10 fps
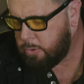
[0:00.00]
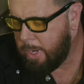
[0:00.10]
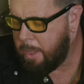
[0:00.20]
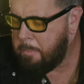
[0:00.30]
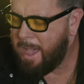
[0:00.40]

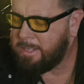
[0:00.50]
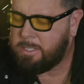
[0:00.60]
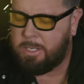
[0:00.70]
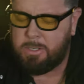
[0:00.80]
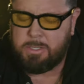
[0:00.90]
Drown my
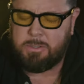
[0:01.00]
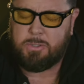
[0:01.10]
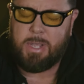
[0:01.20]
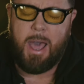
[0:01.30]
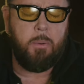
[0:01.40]
tears in
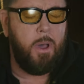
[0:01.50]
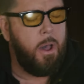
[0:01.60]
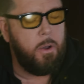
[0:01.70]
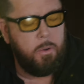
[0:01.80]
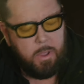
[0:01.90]

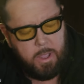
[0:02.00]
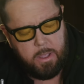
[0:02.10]
sorrow